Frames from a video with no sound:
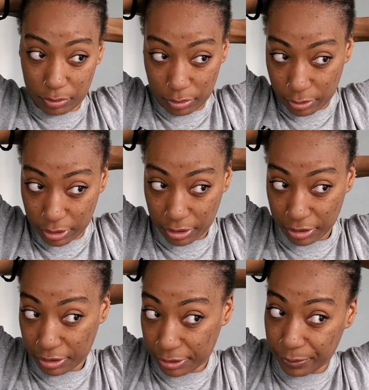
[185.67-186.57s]
Okay.
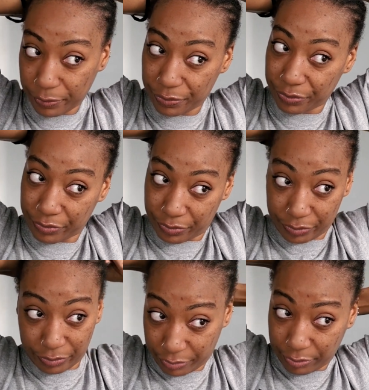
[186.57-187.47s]

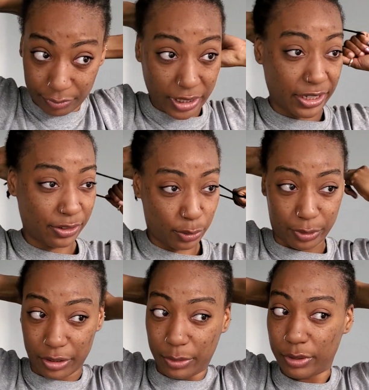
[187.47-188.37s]
I need to
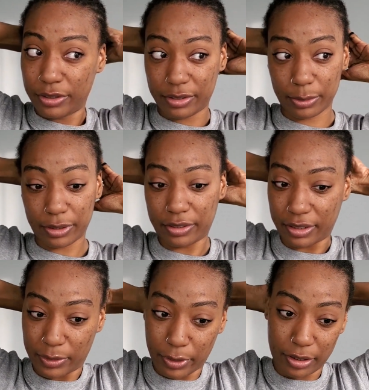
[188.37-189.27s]
redo these twists. That's
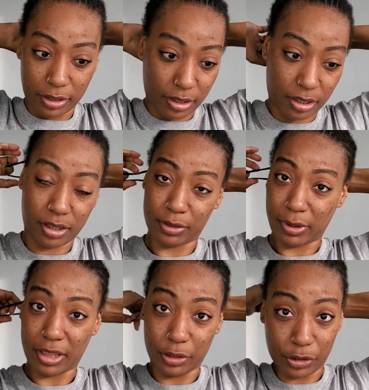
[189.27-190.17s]
why
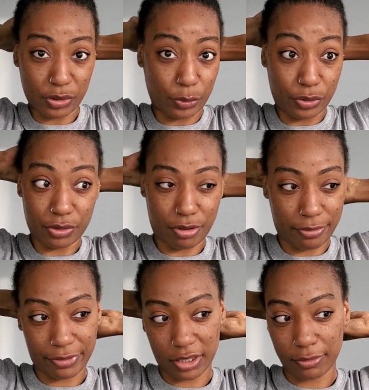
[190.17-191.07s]
it looks so
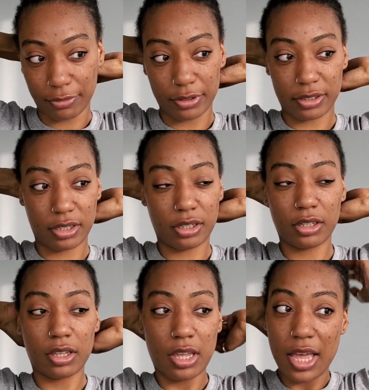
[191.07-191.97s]
scruffy and frizzy.
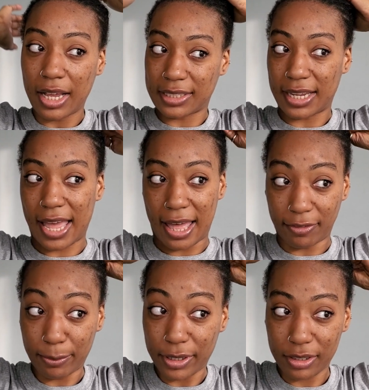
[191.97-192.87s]
Because I have
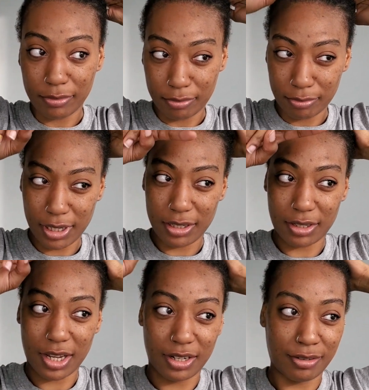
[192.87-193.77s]
been
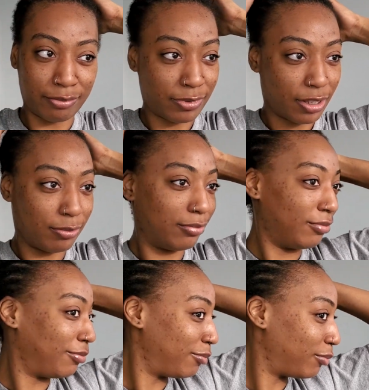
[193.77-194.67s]
maintaining them,
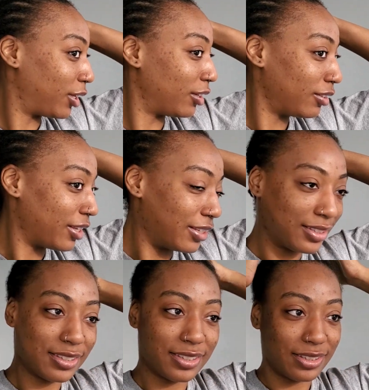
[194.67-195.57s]
but
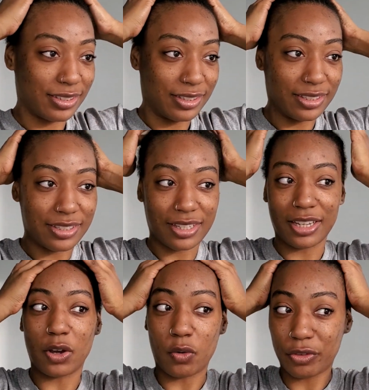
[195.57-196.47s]
it's like
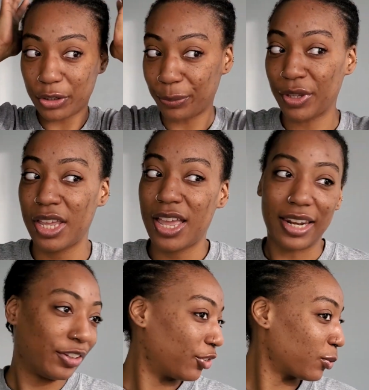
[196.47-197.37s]
overdue. And
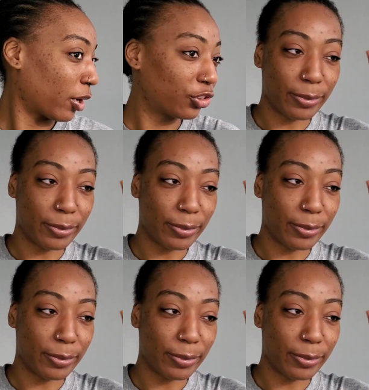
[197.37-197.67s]
I just washed my